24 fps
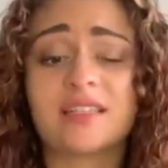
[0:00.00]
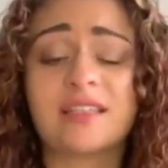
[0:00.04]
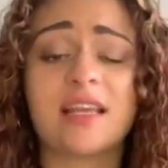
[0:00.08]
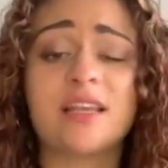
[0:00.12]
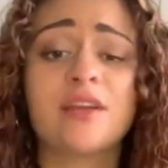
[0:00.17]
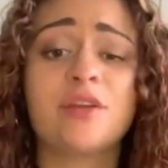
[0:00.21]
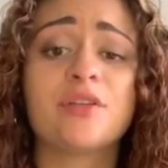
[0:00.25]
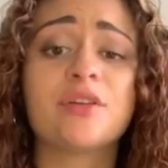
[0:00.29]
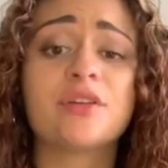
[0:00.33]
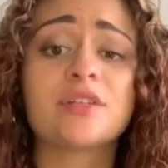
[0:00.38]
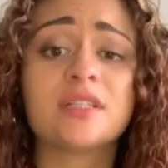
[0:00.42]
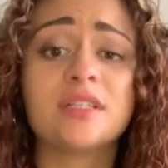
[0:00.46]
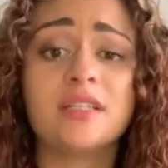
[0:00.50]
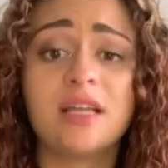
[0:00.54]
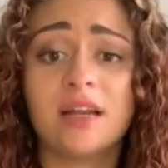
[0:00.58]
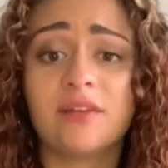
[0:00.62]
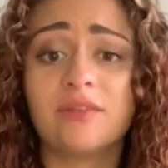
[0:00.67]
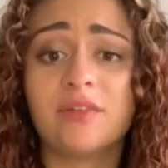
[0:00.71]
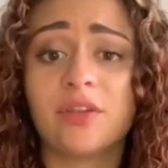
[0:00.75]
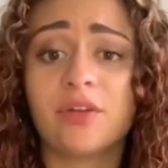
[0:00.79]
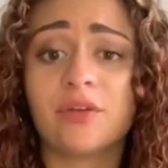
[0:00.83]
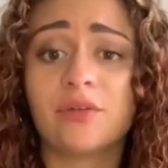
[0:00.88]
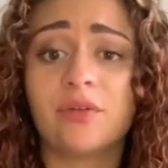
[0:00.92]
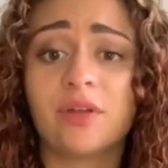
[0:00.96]
I know there's a lot of
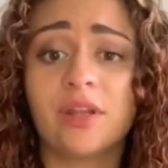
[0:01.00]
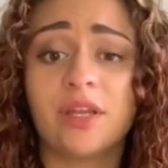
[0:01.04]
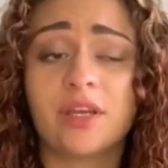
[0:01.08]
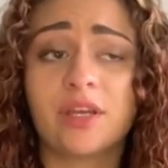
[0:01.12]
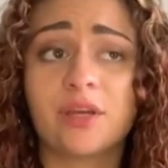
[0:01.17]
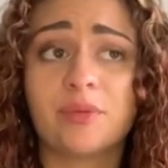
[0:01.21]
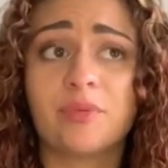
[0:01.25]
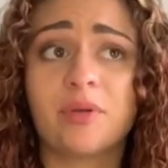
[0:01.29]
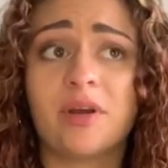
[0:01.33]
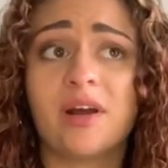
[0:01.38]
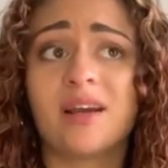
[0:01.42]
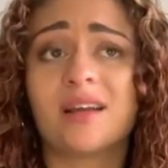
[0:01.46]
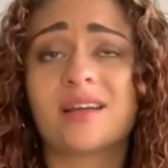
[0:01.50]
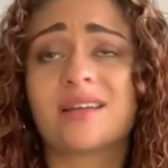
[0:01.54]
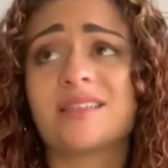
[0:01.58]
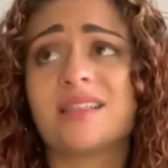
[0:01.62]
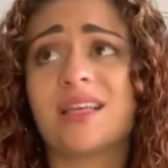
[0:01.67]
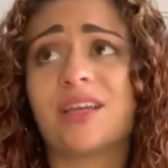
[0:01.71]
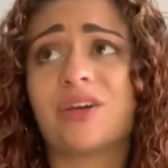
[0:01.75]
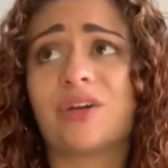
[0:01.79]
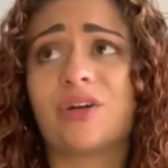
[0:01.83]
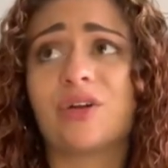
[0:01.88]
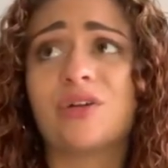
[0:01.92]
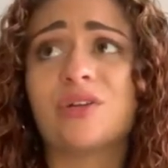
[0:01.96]
other really good products
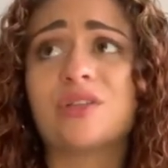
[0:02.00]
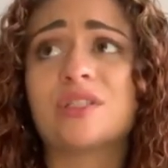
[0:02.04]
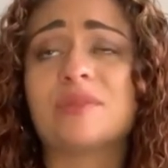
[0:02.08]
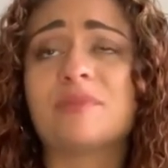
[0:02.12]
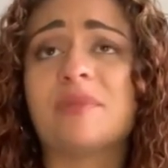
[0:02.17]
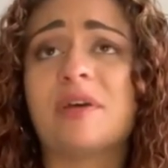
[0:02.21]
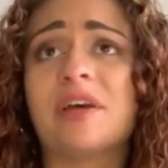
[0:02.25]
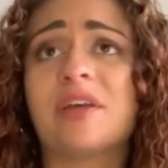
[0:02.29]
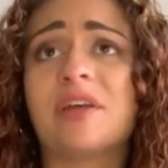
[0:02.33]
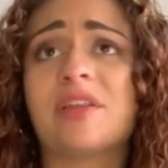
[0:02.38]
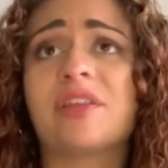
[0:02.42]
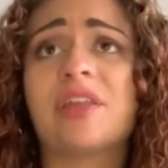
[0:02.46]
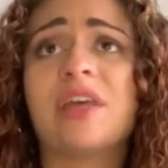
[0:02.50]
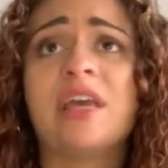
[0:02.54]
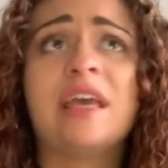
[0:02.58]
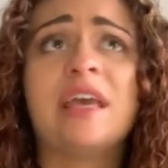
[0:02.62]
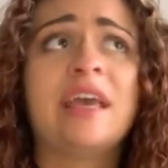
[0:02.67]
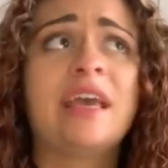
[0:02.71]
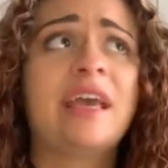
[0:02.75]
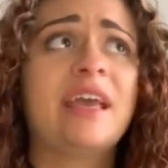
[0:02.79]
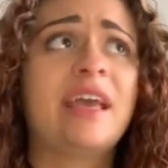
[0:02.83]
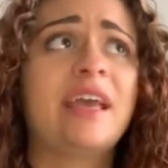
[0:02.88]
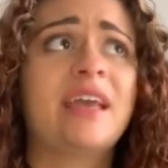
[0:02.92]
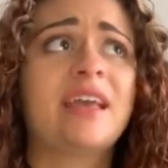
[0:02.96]
like Curlsmith
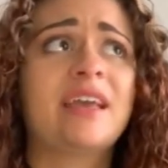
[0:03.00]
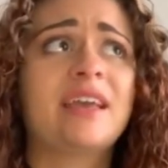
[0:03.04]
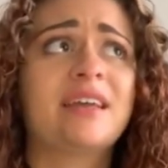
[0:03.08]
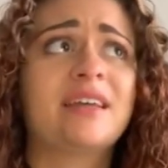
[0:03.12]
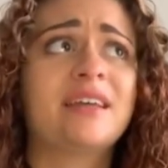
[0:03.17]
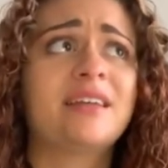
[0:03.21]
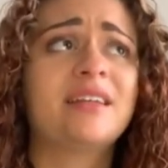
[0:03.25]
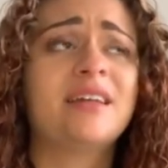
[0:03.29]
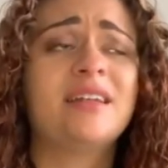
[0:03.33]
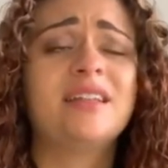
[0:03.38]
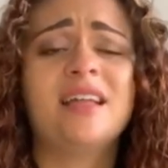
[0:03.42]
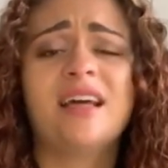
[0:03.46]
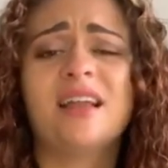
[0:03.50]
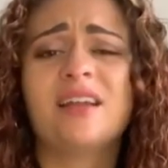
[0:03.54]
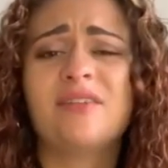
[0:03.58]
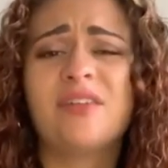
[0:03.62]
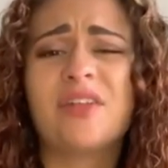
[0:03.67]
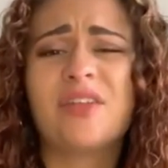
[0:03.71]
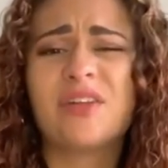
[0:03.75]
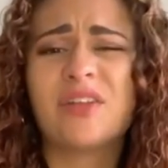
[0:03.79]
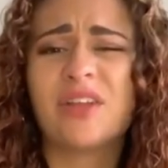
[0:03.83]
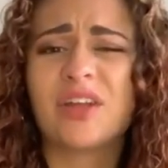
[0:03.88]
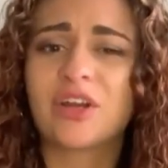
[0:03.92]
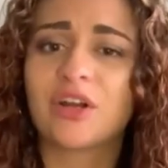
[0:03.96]
and a lot of
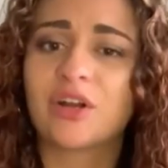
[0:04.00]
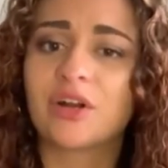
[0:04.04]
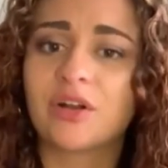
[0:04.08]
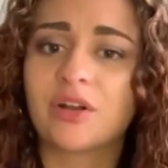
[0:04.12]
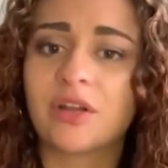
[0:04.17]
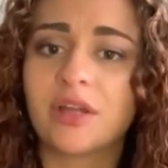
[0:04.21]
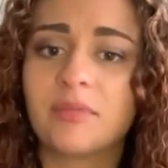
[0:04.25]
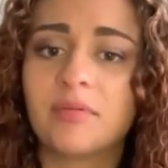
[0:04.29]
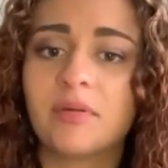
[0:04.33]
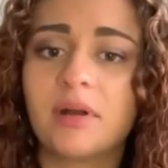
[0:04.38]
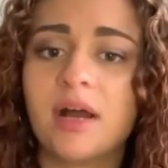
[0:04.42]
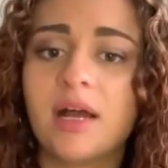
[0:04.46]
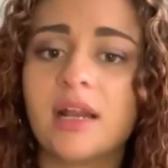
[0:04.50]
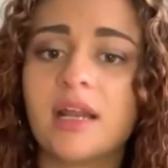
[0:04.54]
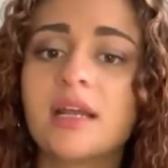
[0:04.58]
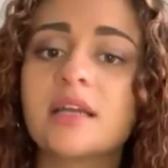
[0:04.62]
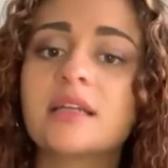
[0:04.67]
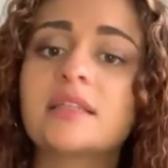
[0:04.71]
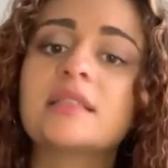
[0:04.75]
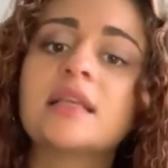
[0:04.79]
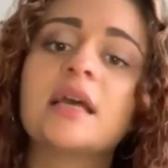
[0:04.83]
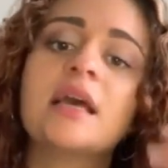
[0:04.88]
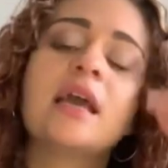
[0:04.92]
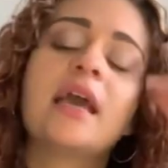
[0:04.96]
other like curly
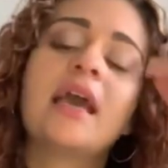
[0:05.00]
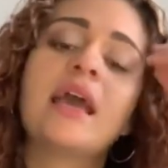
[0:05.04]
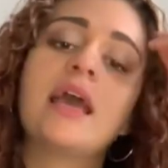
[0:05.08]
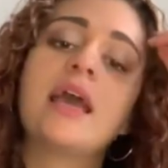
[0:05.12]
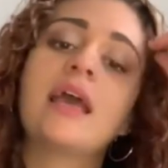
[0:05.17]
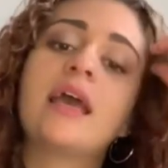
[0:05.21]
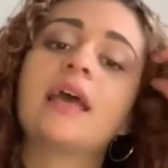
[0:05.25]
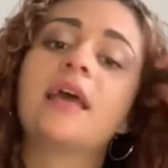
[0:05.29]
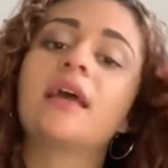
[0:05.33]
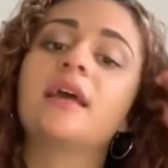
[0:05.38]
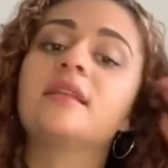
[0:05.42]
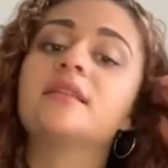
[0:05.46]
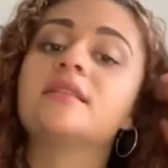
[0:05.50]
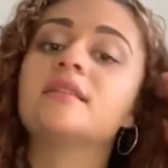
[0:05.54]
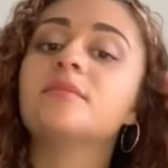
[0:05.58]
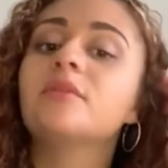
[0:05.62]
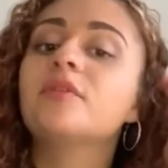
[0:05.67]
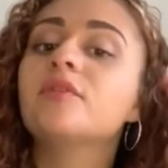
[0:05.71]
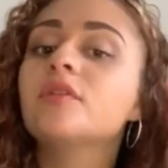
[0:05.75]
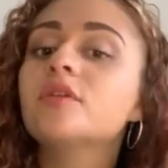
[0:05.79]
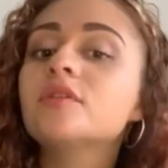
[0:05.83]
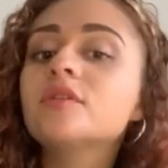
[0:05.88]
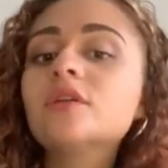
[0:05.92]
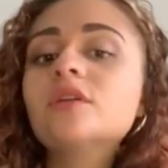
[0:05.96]
products, and some of
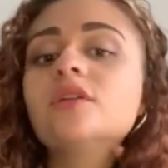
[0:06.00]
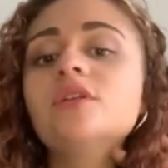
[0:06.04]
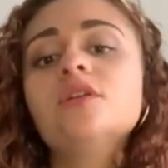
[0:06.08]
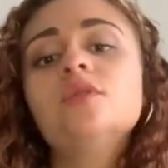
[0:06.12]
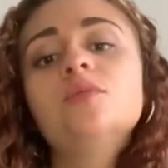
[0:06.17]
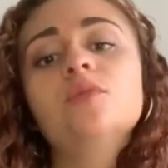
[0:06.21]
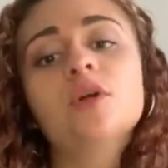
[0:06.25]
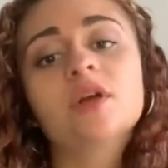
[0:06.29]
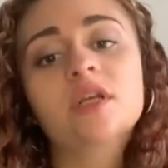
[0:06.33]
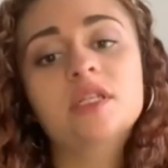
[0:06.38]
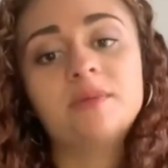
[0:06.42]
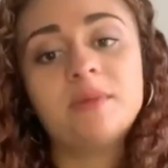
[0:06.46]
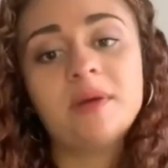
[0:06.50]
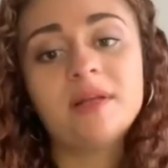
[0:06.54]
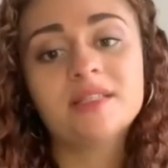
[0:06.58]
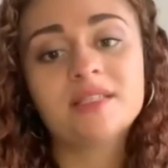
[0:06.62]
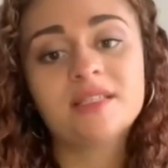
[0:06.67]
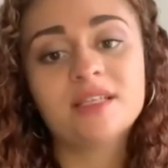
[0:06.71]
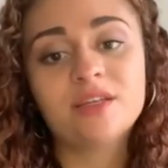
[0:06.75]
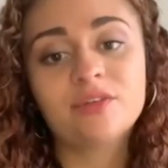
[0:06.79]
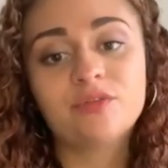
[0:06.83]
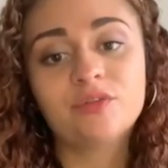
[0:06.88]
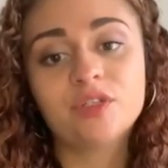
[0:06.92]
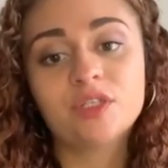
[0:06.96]
those are a little more
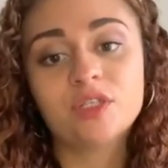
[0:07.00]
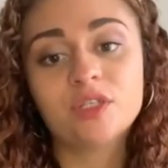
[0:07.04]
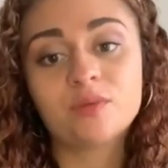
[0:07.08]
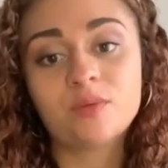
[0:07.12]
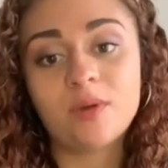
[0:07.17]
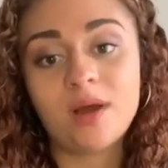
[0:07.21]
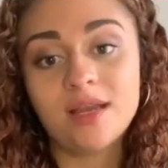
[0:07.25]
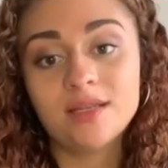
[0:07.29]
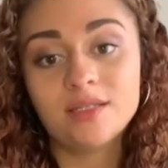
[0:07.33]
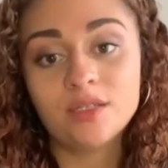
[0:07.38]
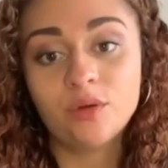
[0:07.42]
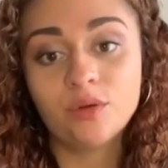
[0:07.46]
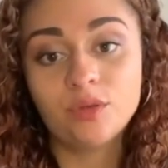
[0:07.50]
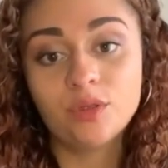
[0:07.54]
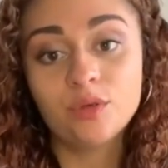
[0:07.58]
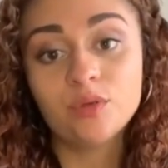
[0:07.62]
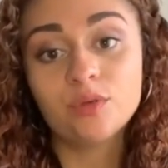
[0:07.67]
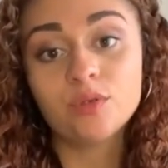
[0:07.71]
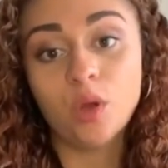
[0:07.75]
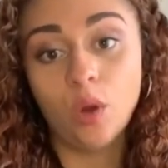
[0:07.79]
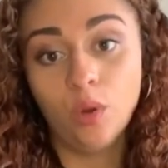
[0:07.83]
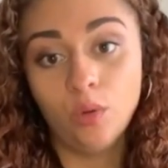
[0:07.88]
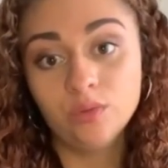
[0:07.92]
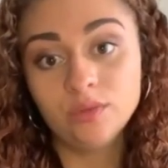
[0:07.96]
expensive, which is why I don't use
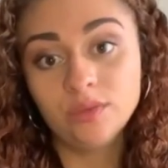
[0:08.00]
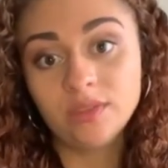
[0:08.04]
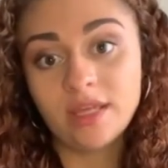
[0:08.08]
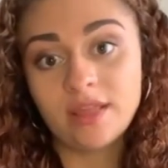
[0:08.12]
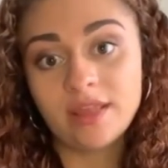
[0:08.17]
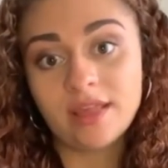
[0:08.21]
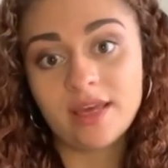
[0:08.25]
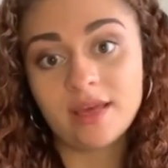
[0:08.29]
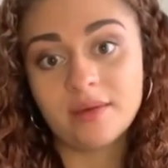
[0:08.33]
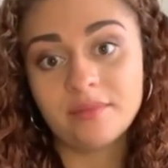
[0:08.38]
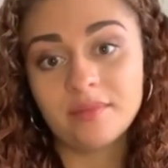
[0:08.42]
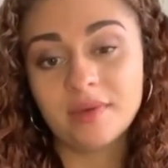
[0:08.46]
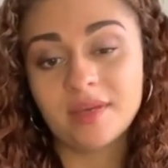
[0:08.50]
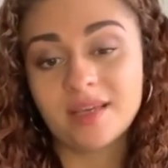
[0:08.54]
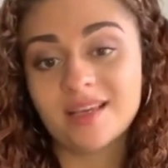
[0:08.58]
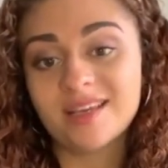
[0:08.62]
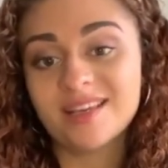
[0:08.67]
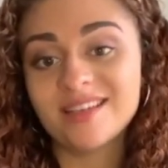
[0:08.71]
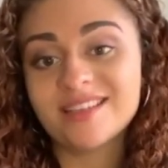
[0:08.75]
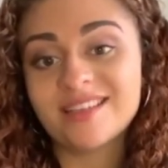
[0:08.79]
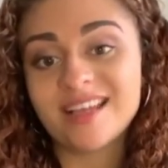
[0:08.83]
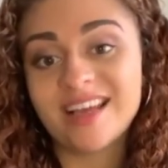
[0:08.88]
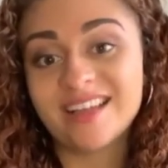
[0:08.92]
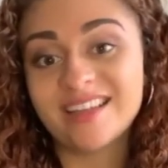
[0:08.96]
only them,
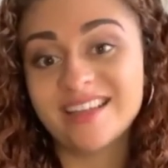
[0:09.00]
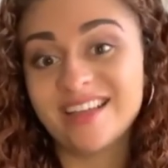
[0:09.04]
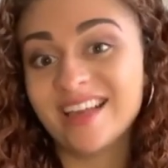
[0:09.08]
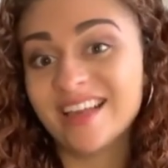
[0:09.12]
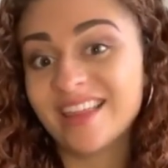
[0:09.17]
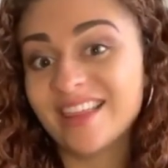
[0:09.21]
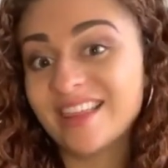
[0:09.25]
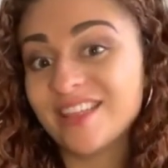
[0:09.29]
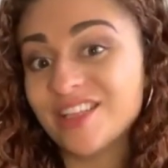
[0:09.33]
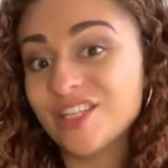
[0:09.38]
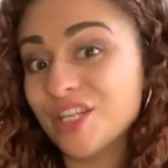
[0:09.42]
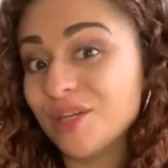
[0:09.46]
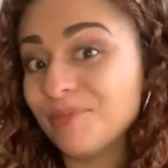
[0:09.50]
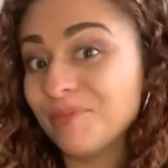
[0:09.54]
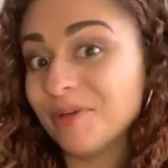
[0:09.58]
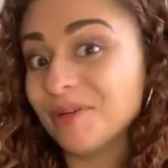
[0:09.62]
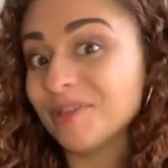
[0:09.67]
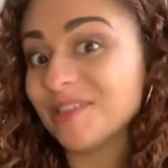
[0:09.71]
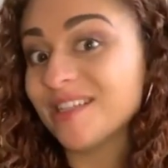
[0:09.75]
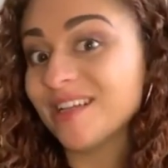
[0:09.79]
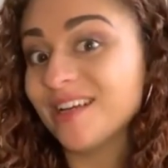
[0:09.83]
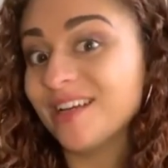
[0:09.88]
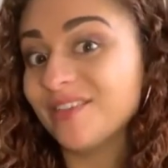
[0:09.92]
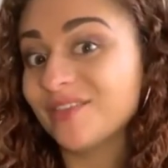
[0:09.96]
because I like the cheaper
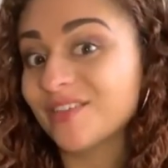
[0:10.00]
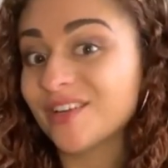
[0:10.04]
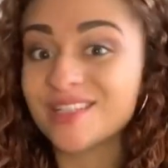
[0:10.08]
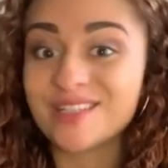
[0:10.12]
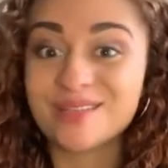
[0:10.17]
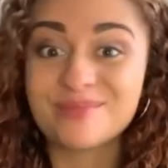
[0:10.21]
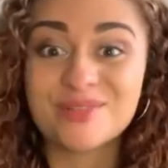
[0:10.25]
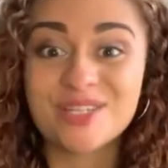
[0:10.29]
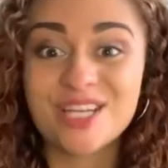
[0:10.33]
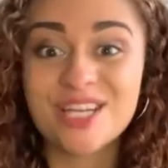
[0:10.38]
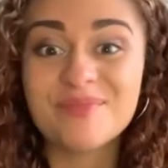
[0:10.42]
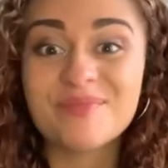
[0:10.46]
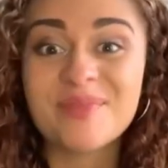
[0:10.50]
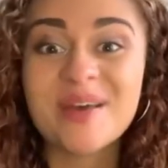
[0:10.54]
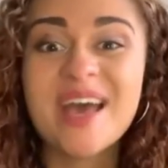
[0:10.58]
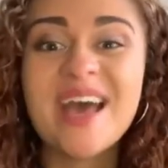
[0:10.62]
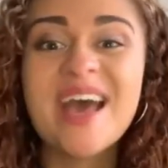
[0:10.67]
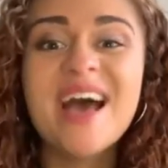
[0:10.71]
stuff because I'm cheap.